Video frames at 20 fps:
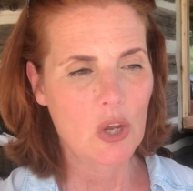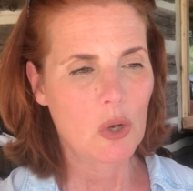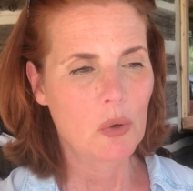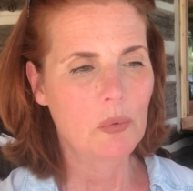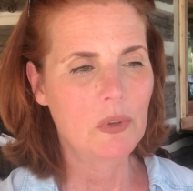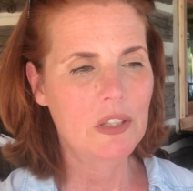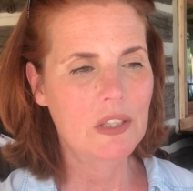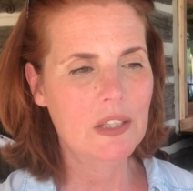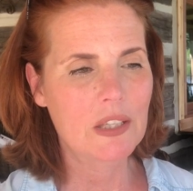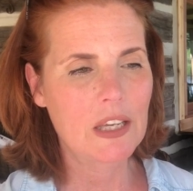
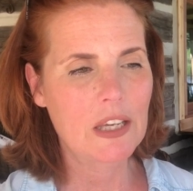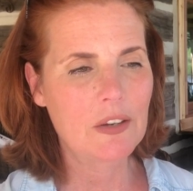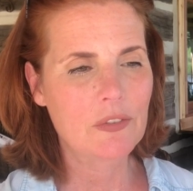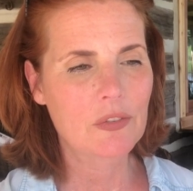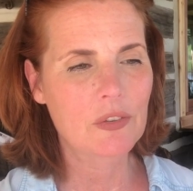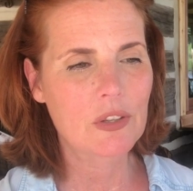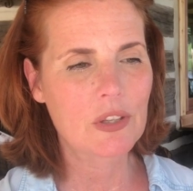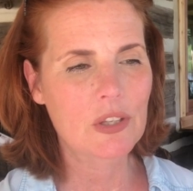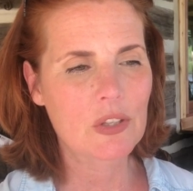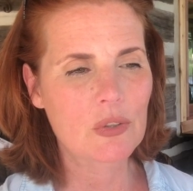We seek
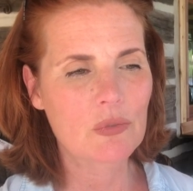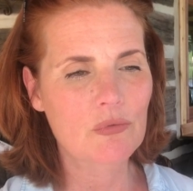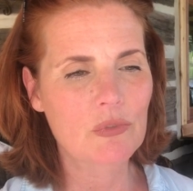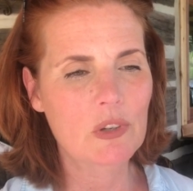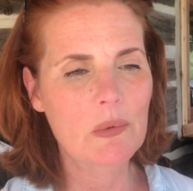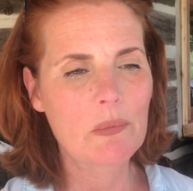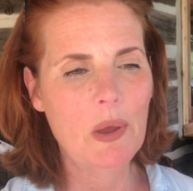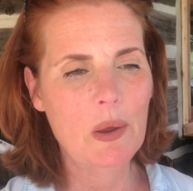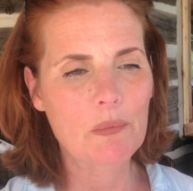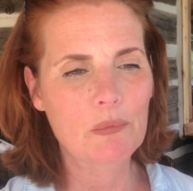for this
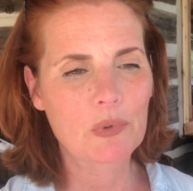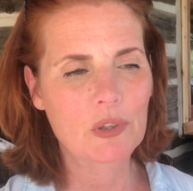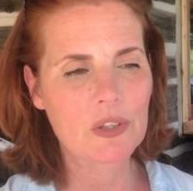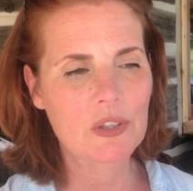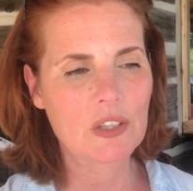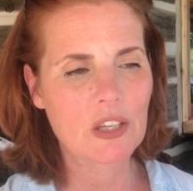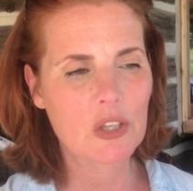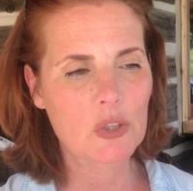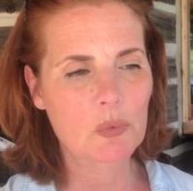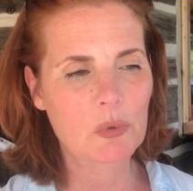
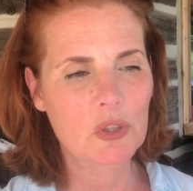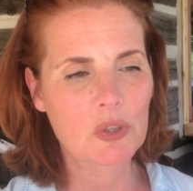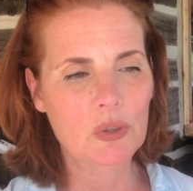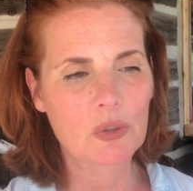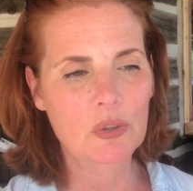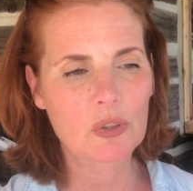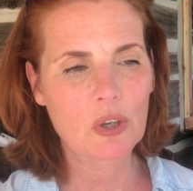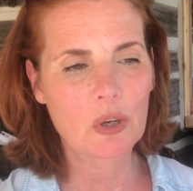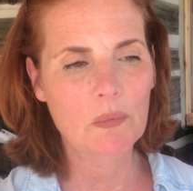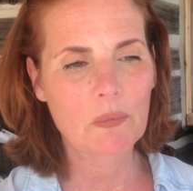remembrance as we
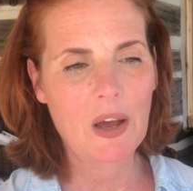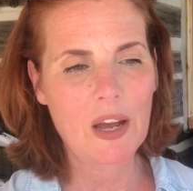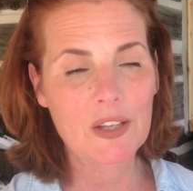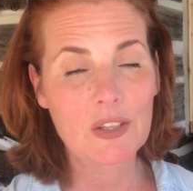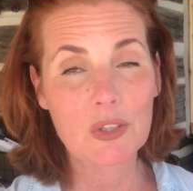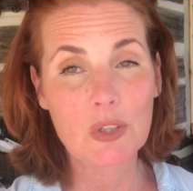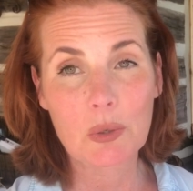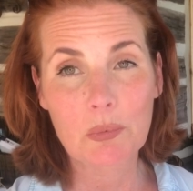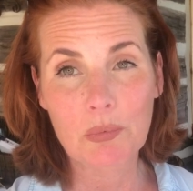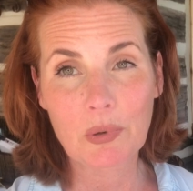turn our
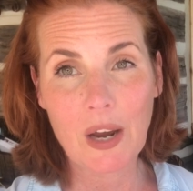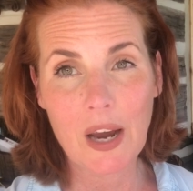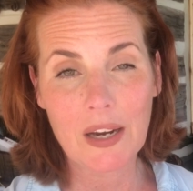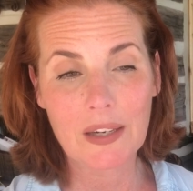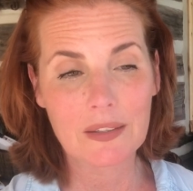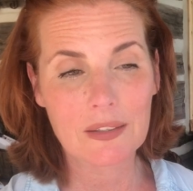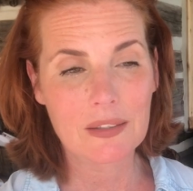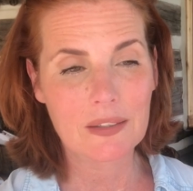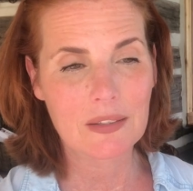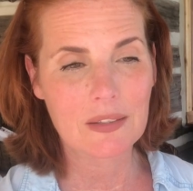minds to
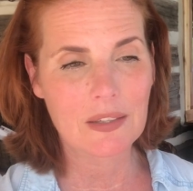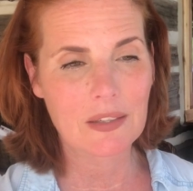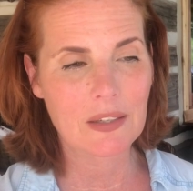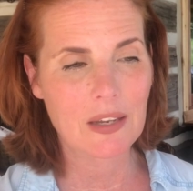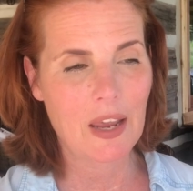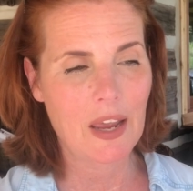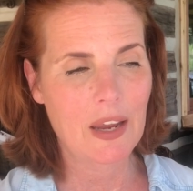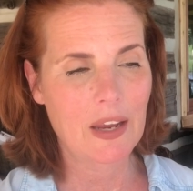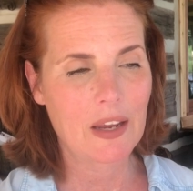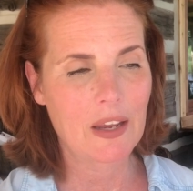practice
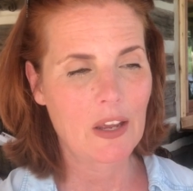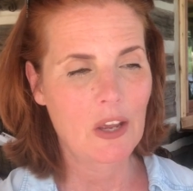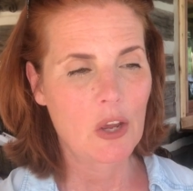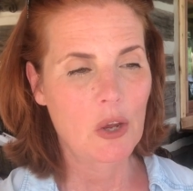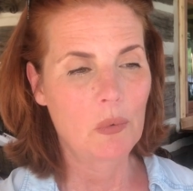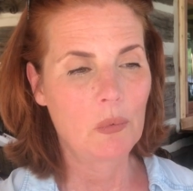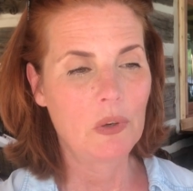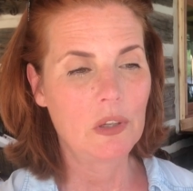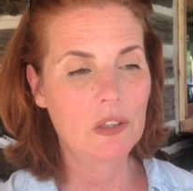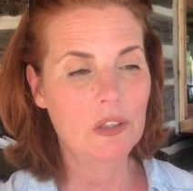today.
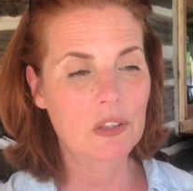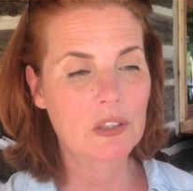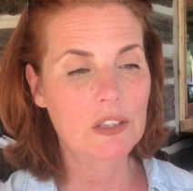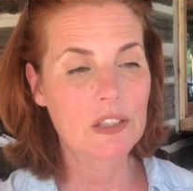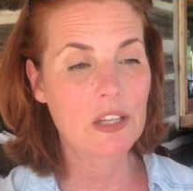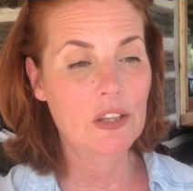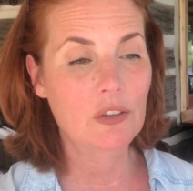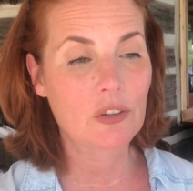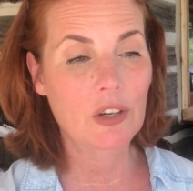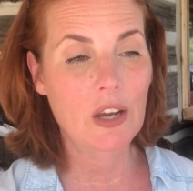We look
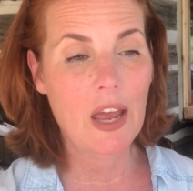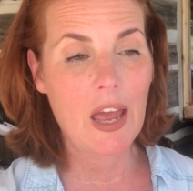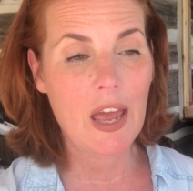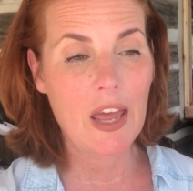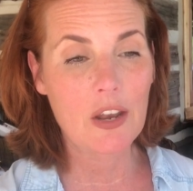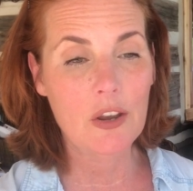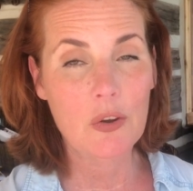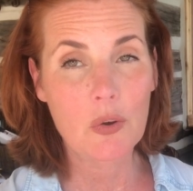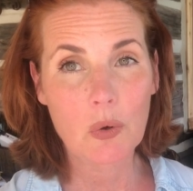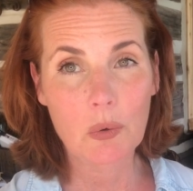neither
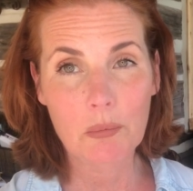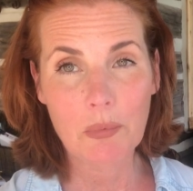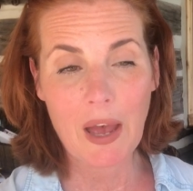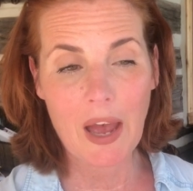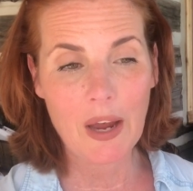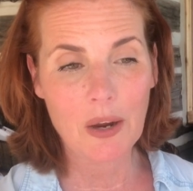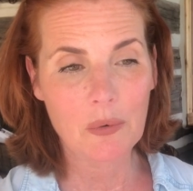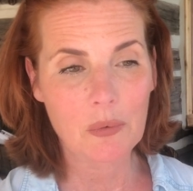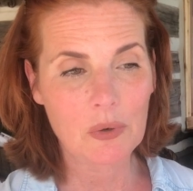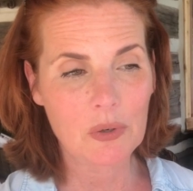ahead nor
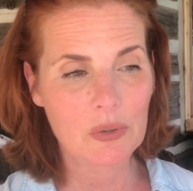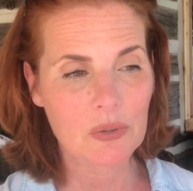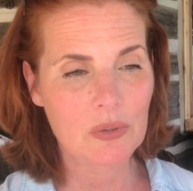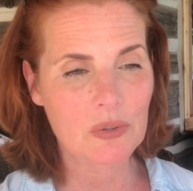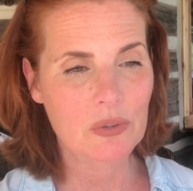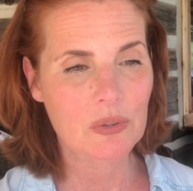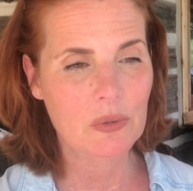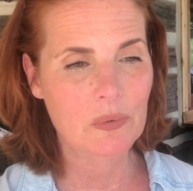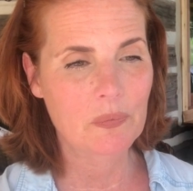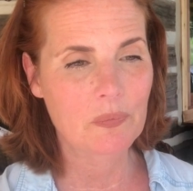
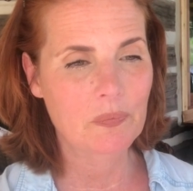backwards.